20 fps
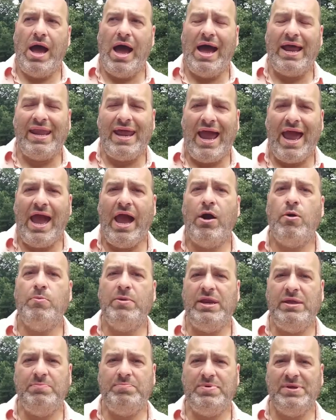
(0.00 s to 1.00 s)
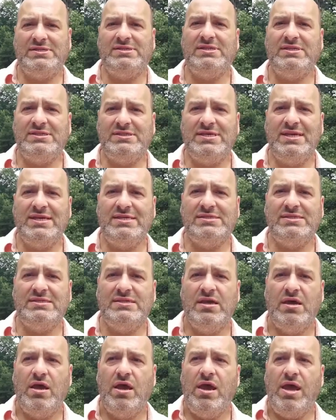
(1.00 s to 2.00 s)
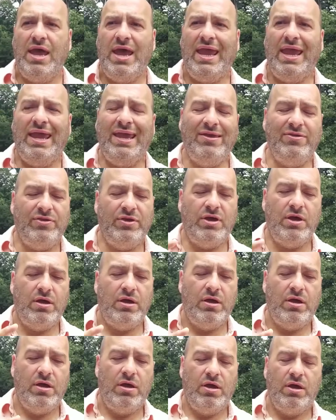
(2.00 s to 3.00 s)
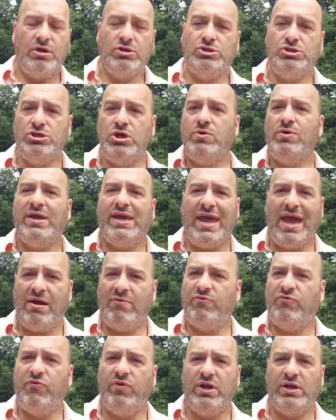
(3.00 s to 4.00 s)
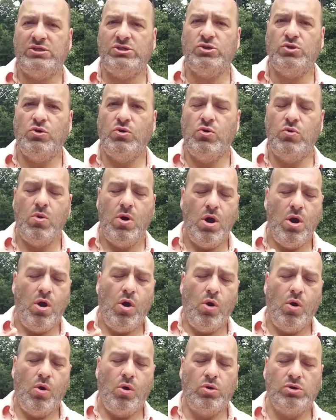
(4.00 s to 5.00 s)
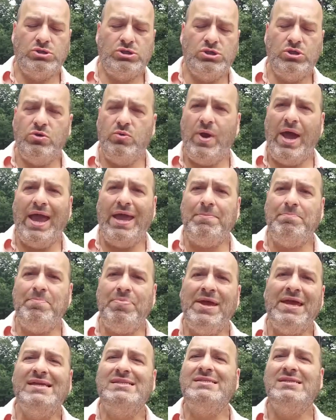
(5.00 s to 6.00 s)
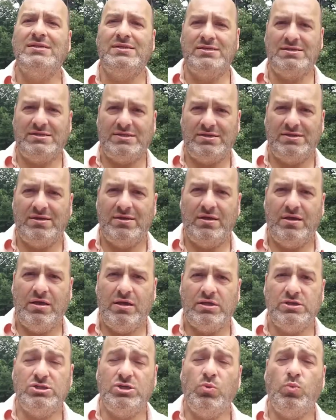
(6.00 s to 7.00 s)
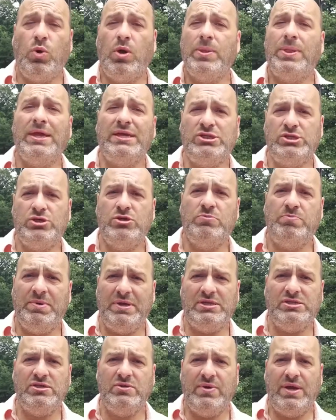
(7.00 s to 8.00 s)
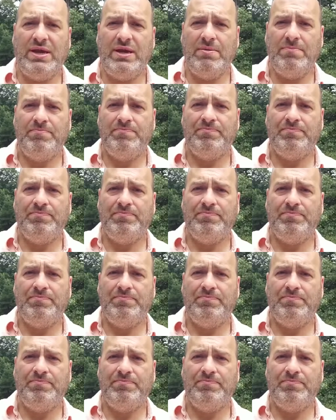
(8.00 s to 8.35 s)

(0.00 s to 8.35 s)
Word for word: at how many businesses either don't account for it at all or do a pittance to what they should be doing.